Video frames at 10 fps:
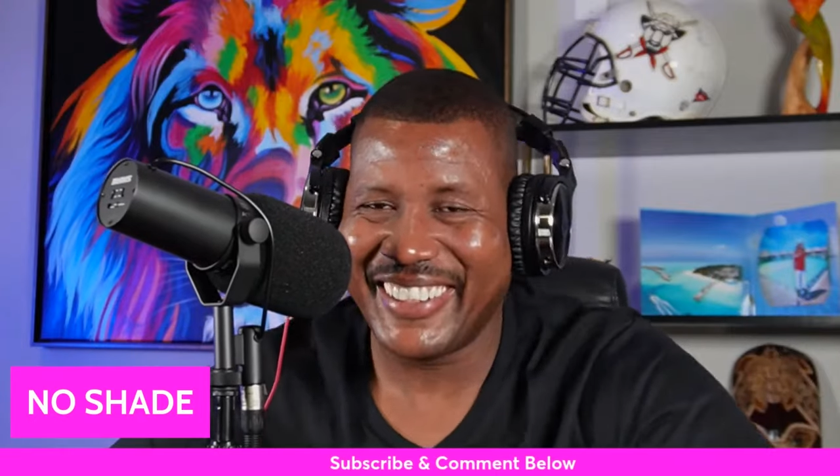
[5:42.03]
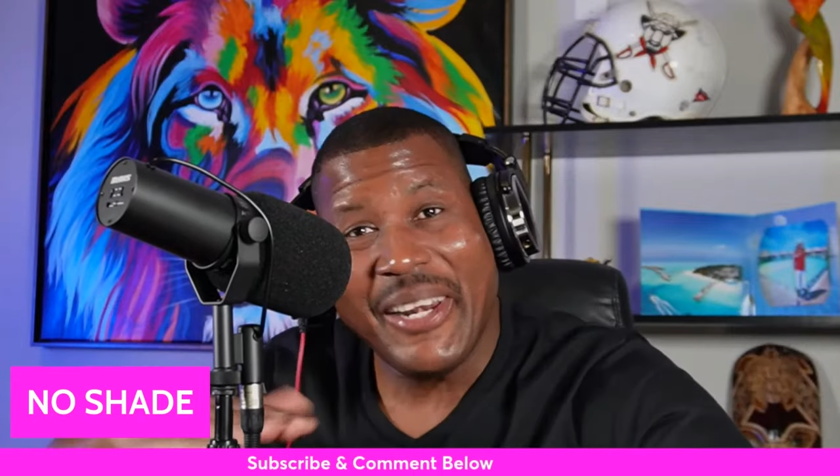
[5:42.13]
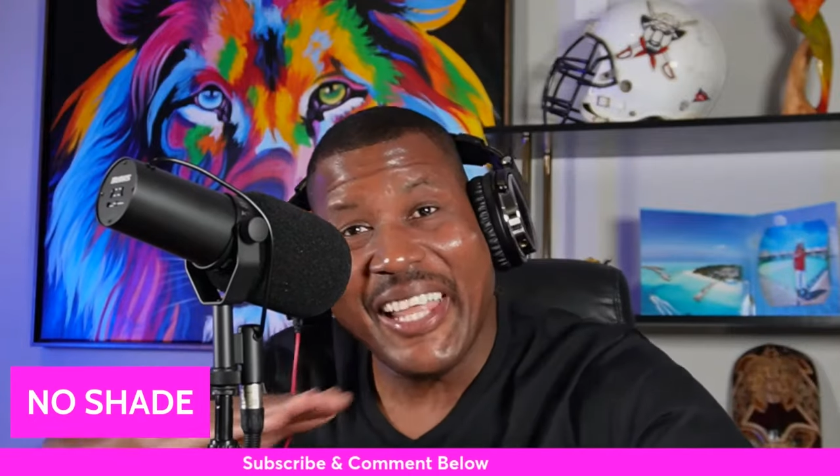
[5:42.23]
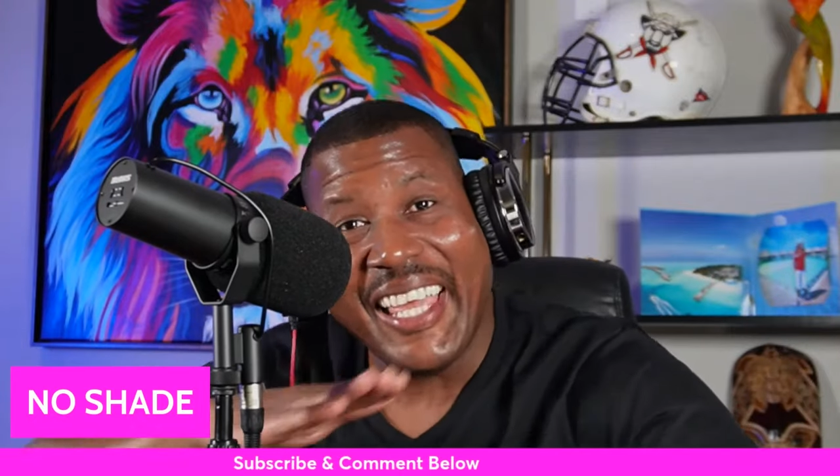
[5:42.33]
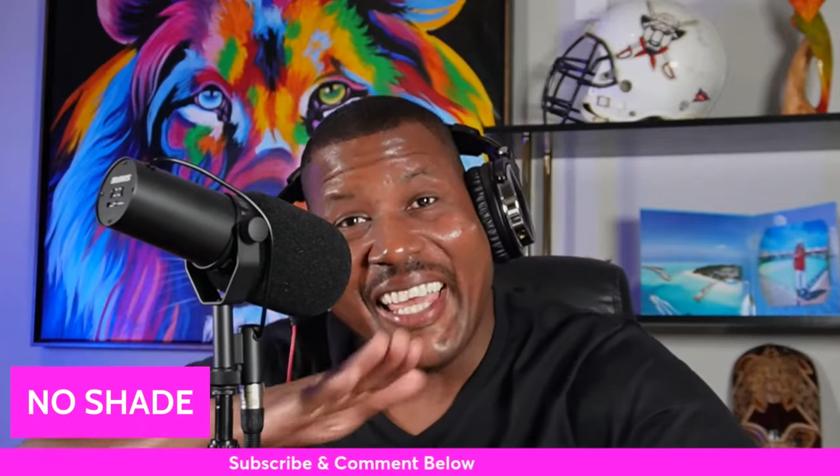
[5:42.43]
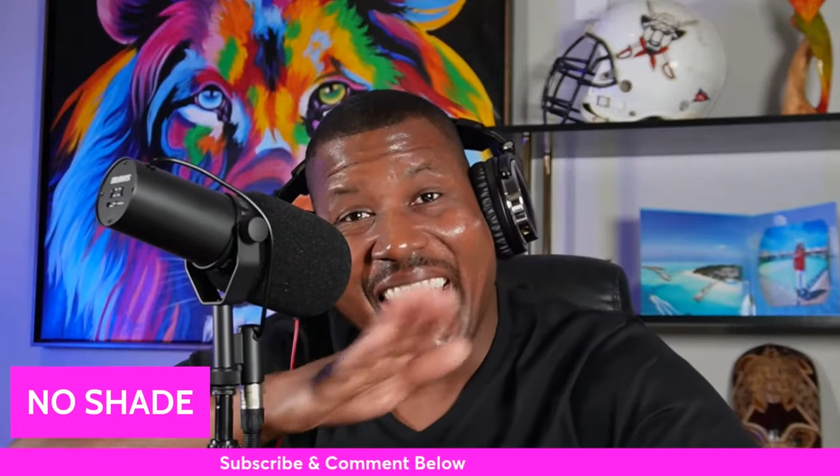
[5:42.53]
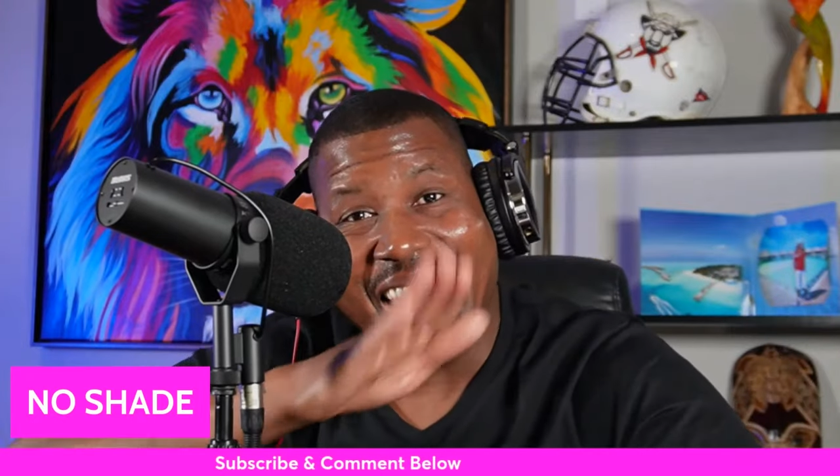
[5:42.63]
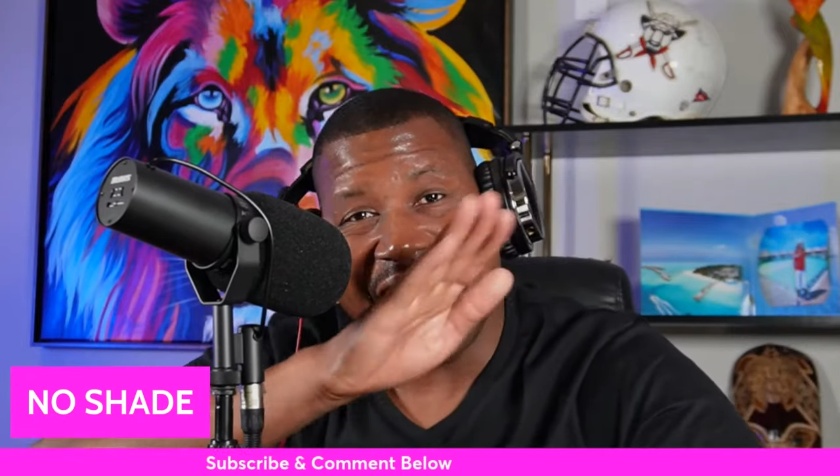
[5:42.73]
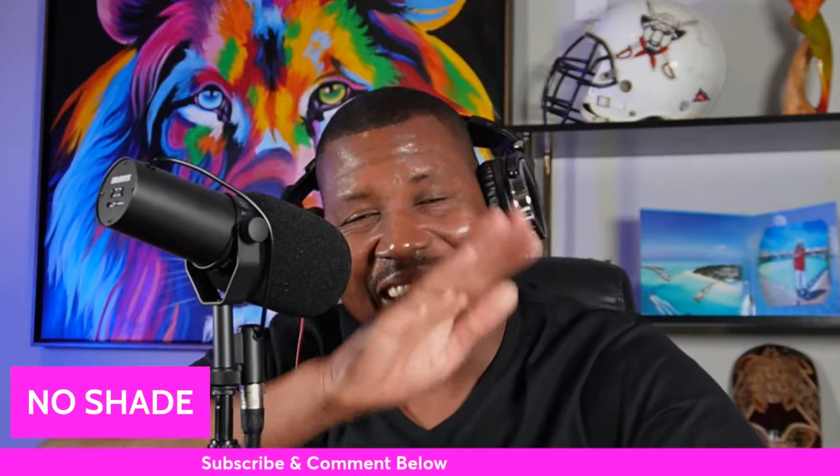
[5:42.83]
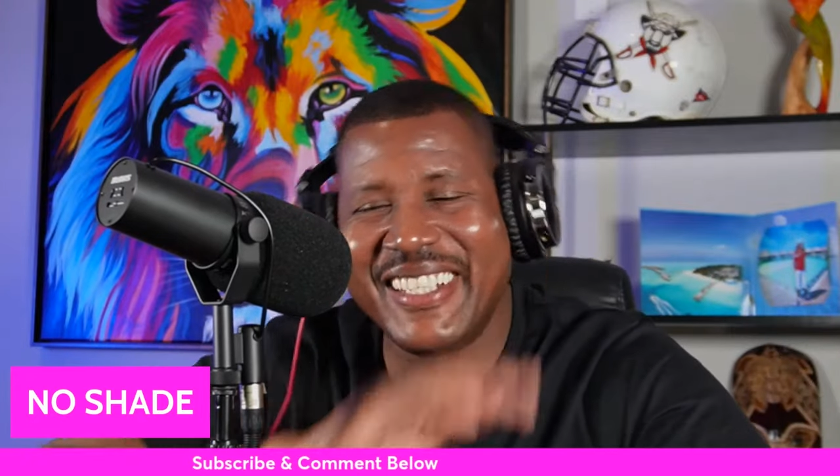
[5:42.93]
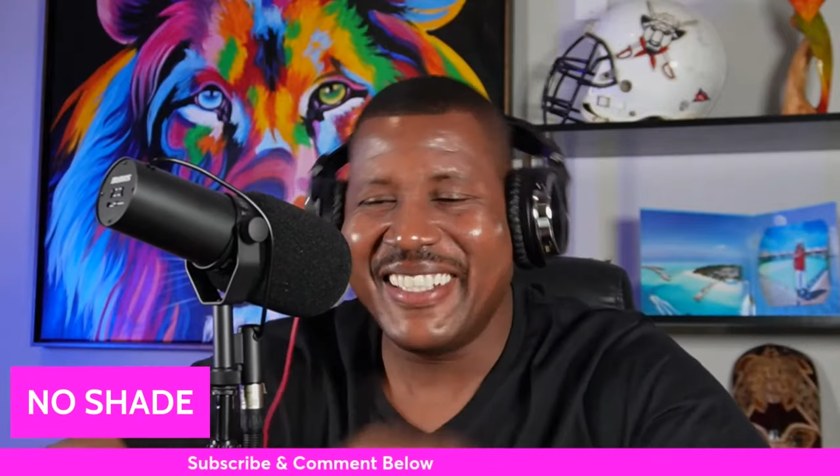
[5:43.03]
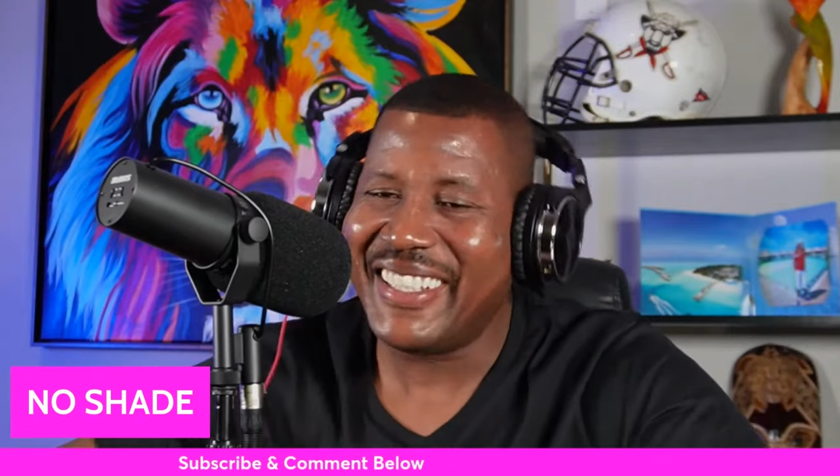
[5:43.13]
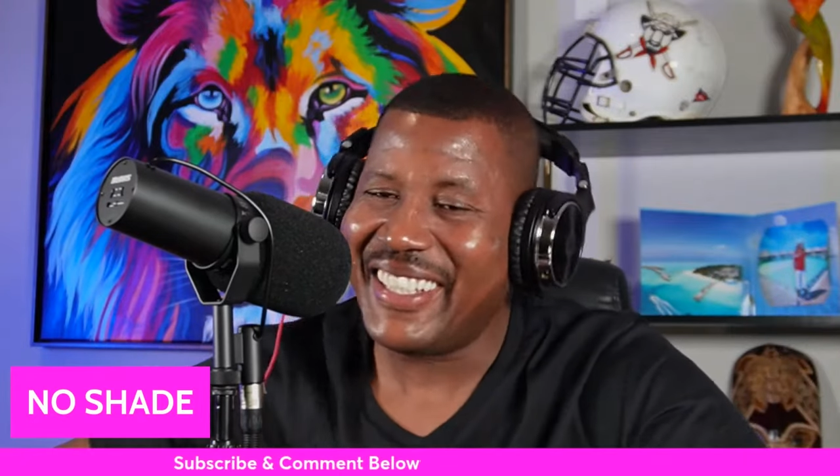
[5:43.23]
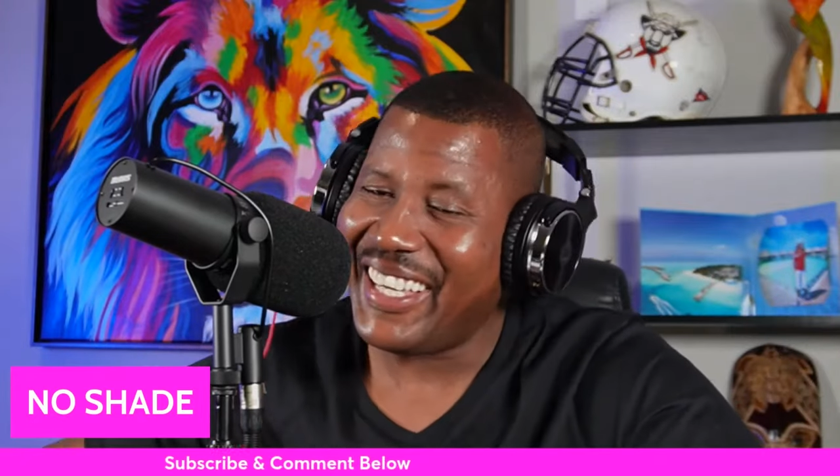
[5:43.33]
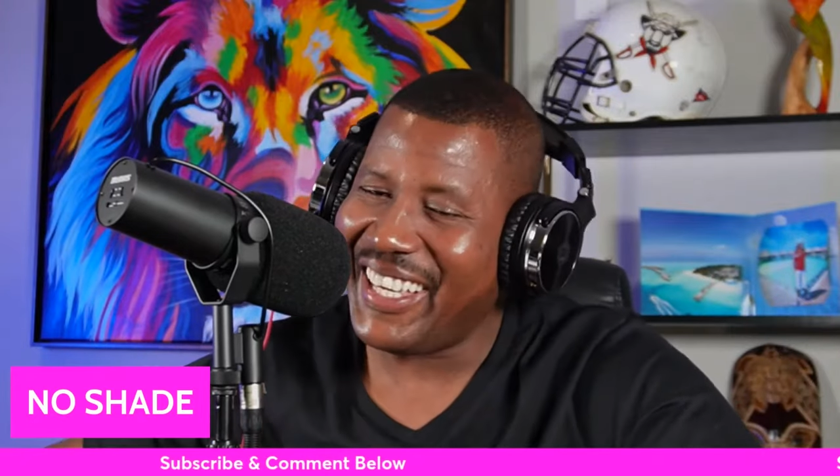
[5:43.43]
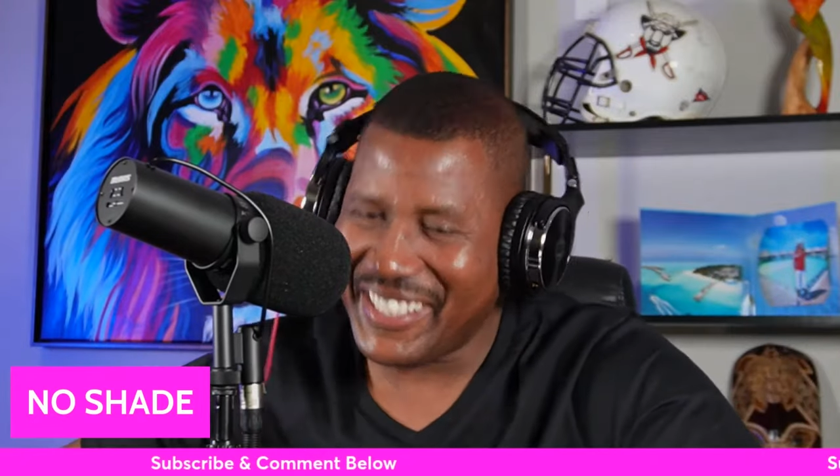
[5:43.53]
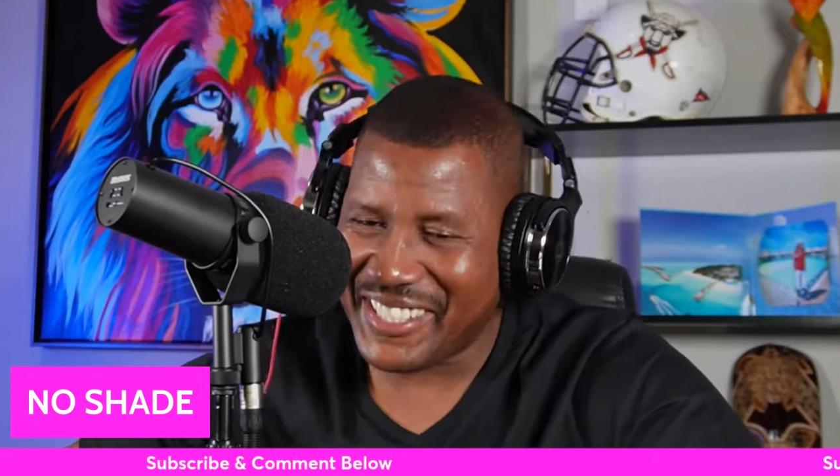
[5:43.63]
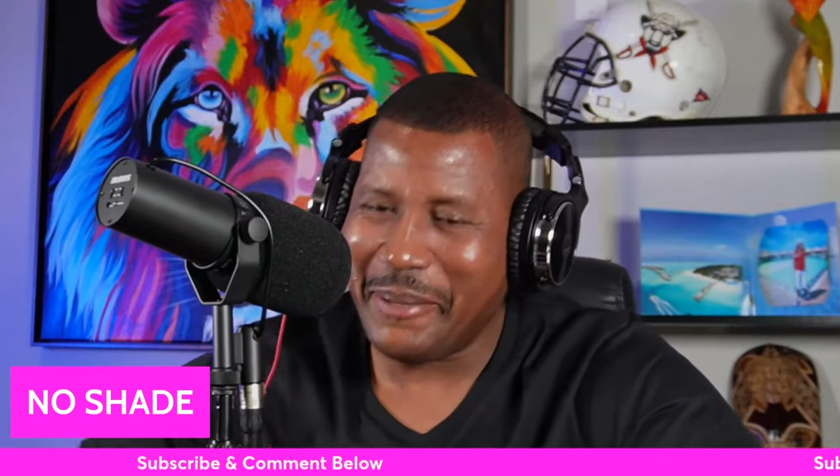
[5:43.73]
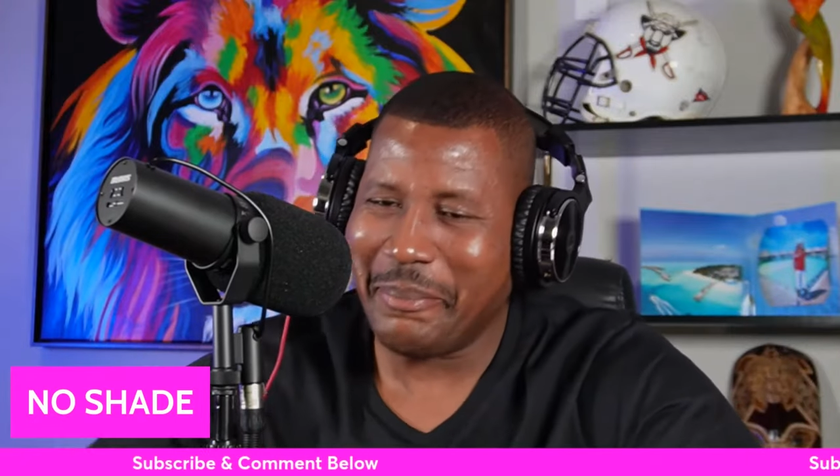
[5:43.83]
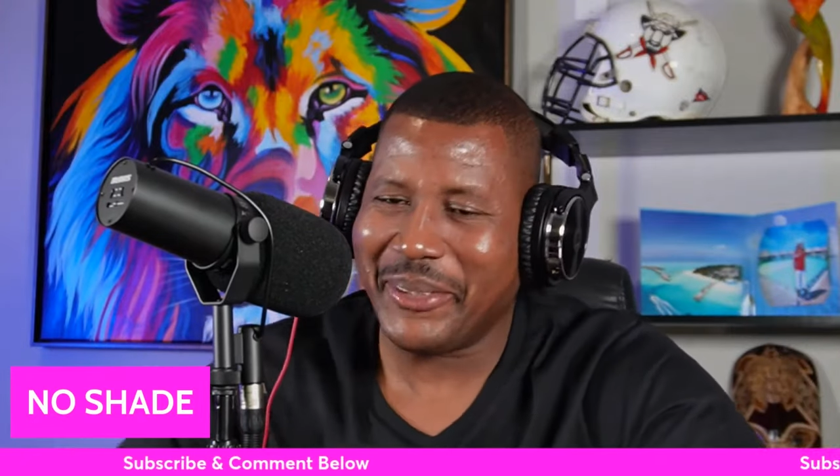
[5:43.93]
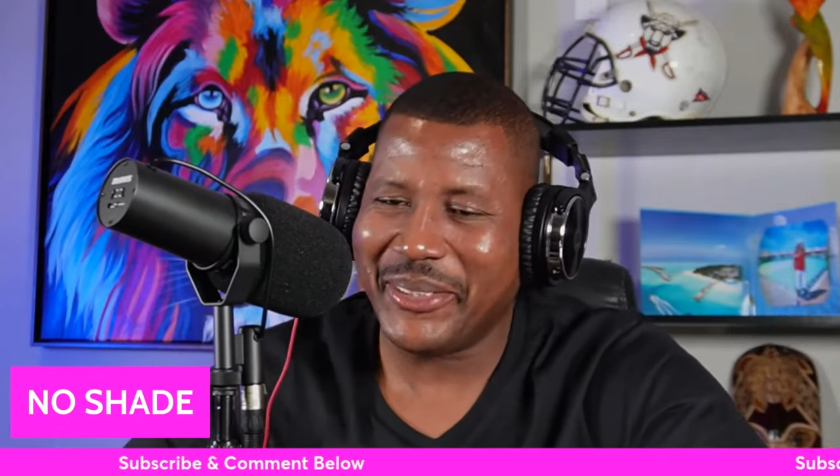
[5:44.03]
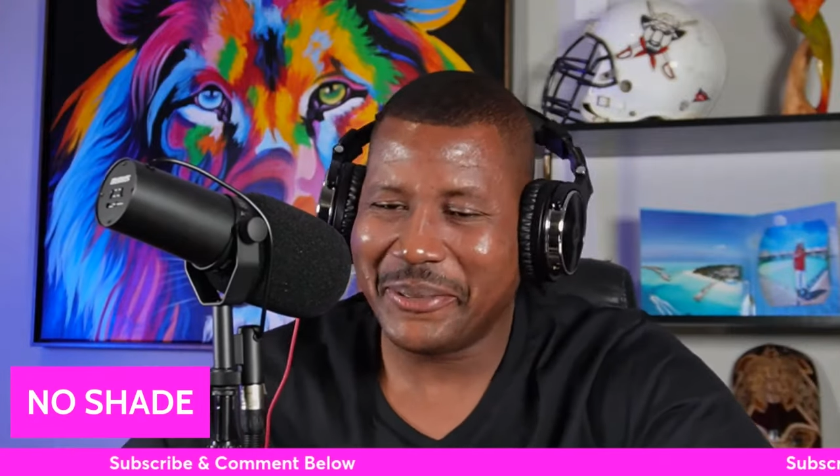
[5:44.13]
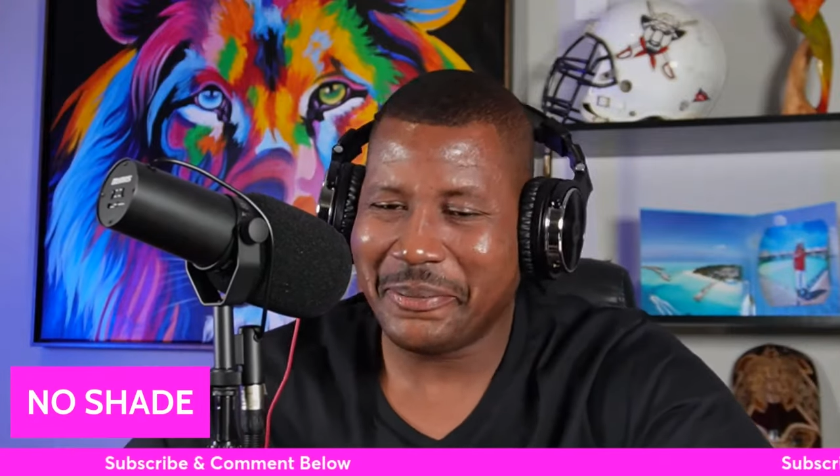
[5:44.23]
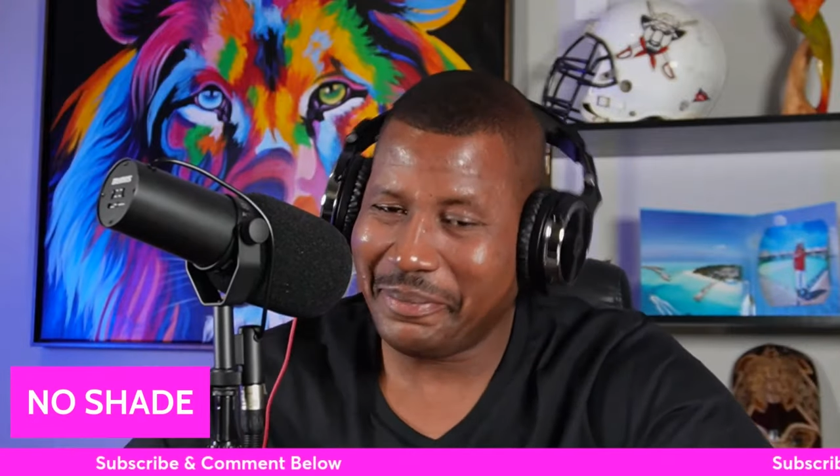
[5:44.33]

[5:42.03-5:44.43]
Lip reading: Plain and simple.